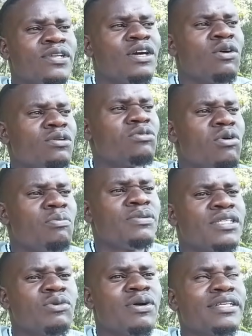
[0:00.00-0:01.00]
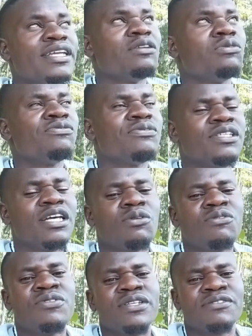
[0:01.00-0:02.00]
the helicopter when the roof the
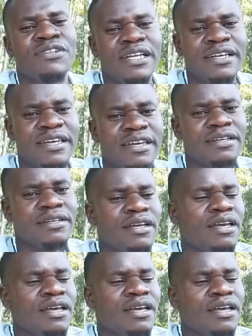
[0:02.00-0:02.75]
roof is leaking